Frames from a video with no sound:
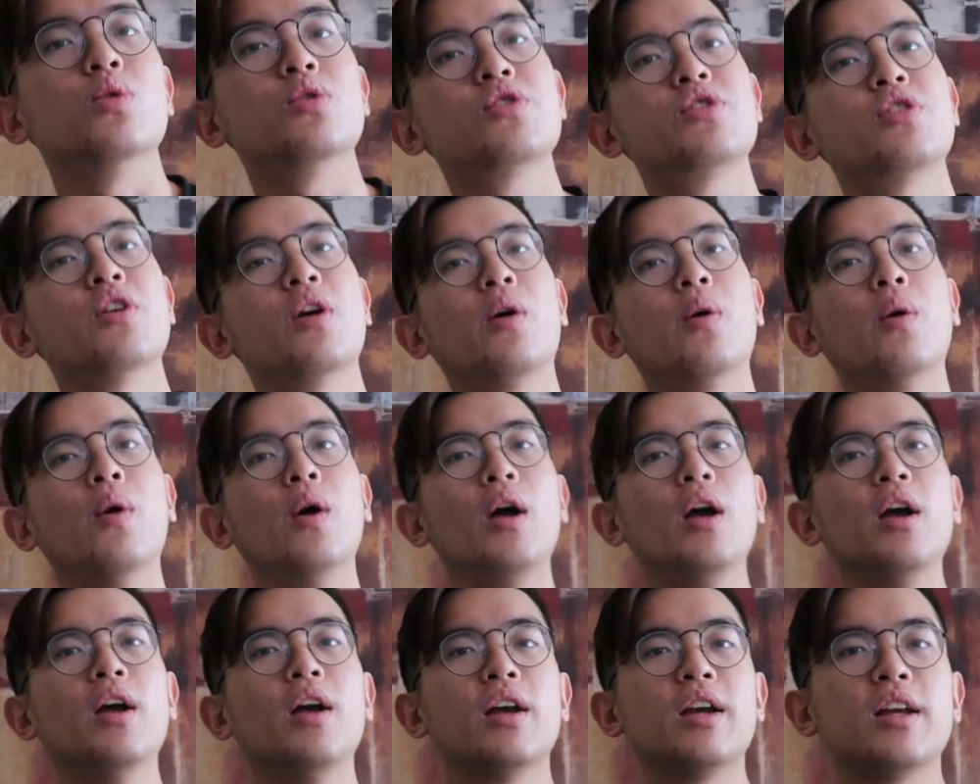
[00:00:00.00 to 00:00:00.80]
So
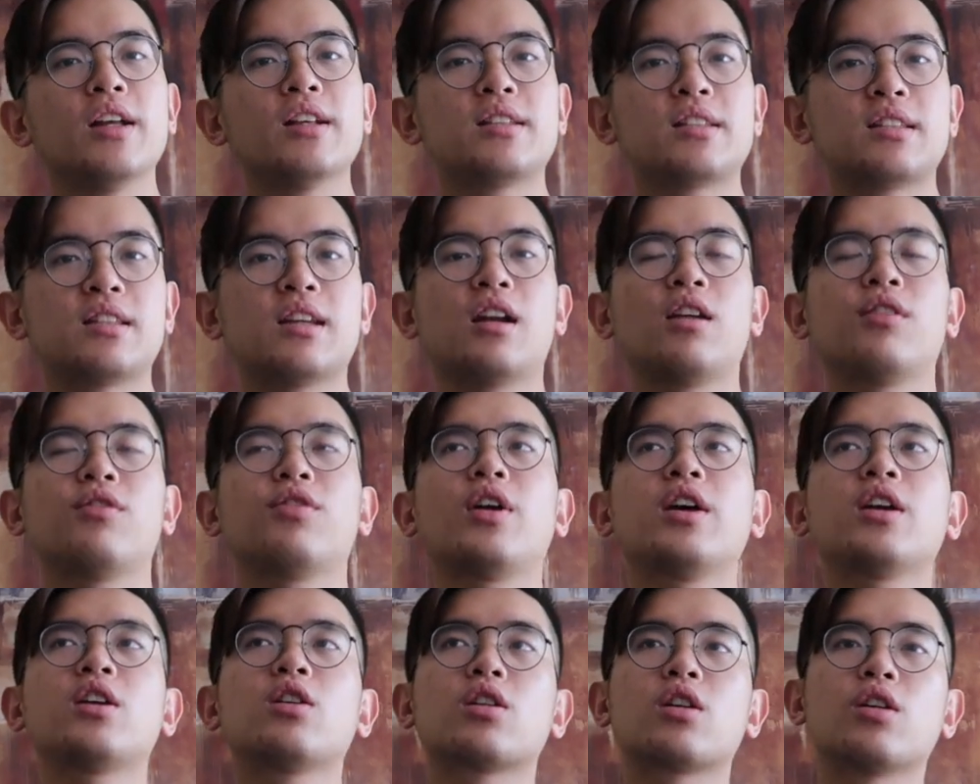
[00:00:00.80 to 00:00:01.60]
instead of
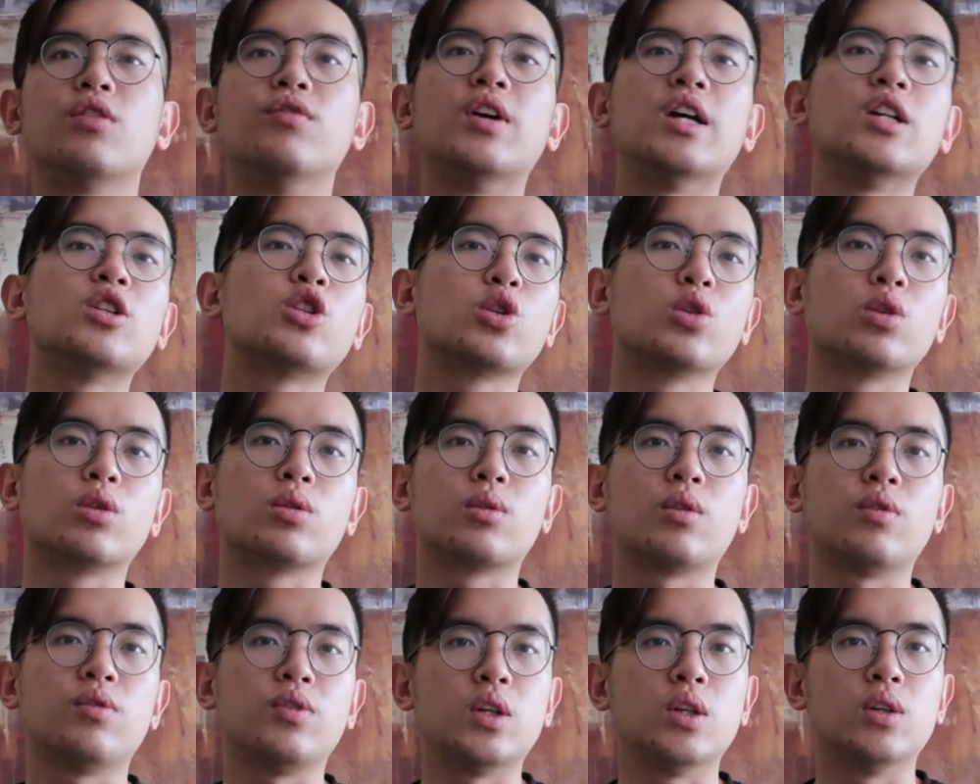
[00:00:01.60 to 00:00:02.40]
like your conventional
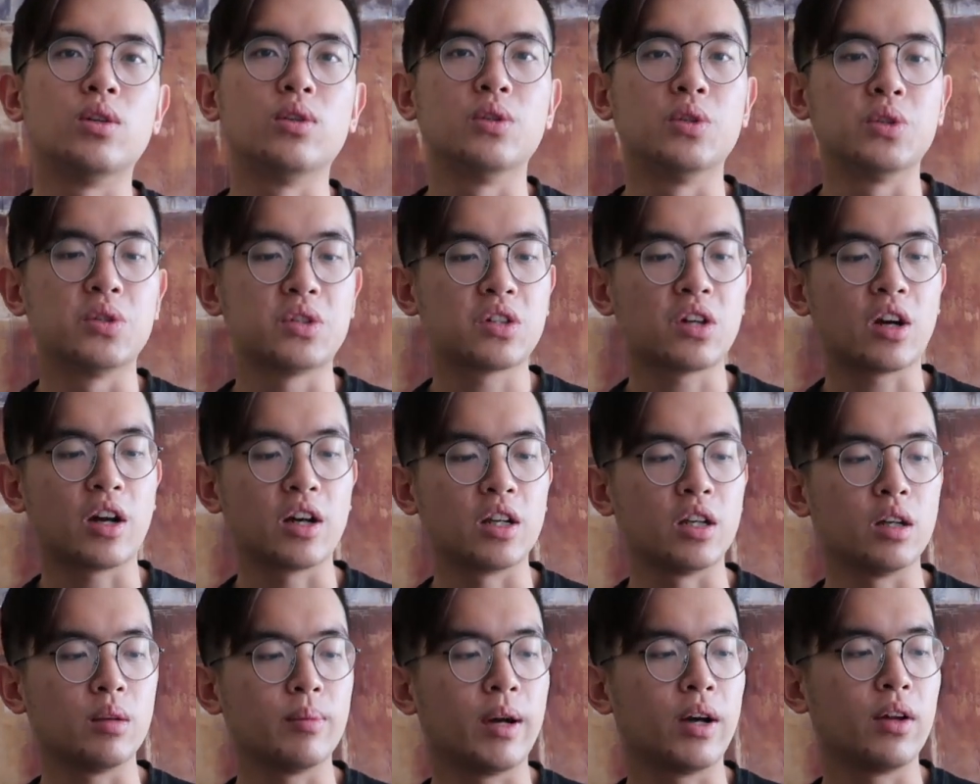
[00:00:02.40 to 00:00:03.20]
reviews
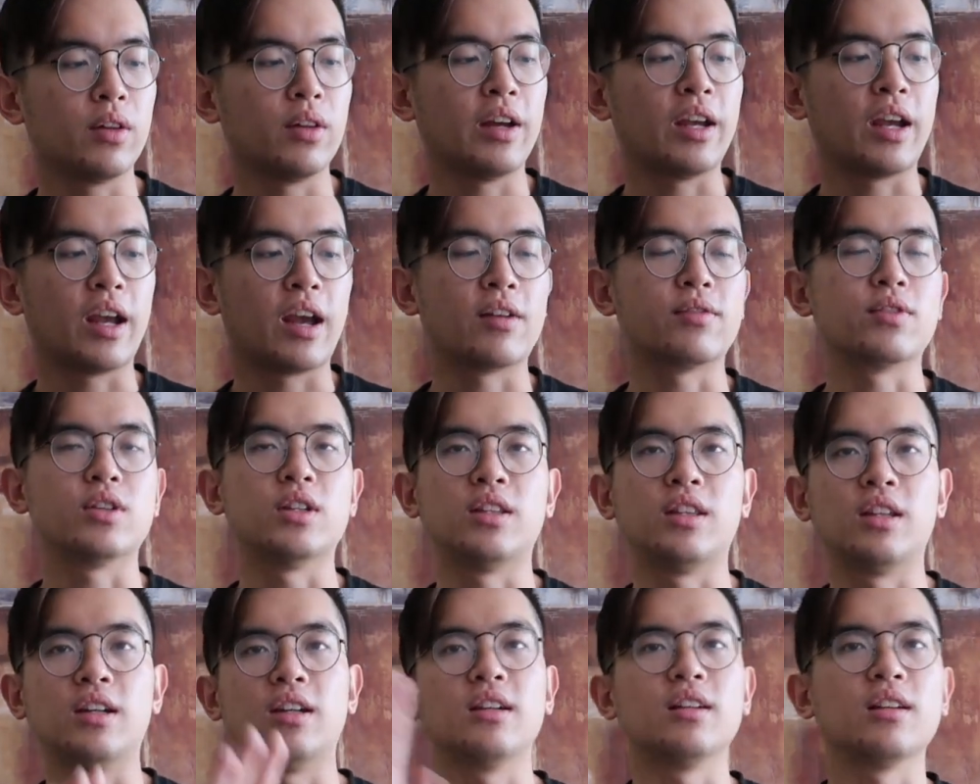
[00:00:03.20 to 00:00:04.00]
talking about like
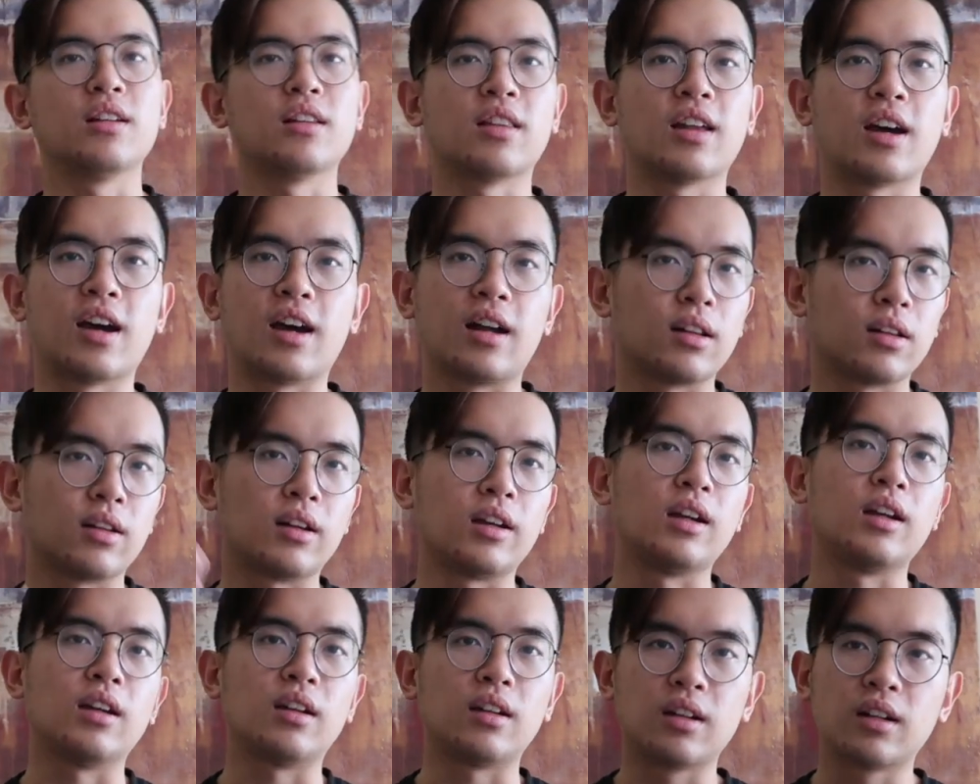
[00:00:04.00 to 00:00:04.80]
everything that
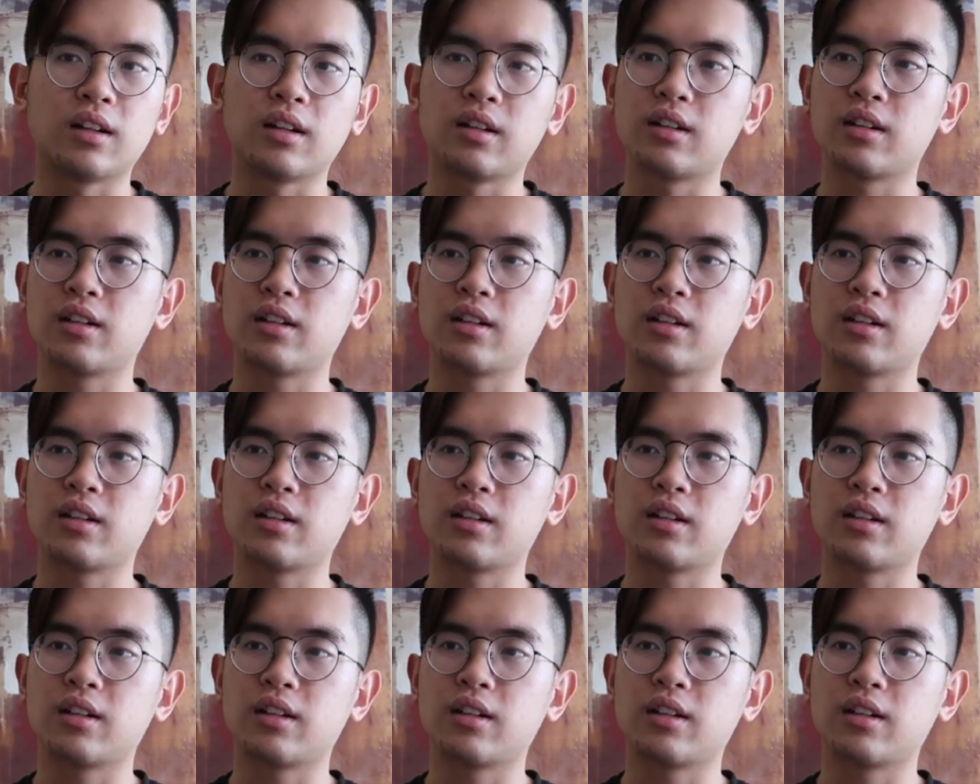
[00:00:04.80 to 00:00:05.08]
like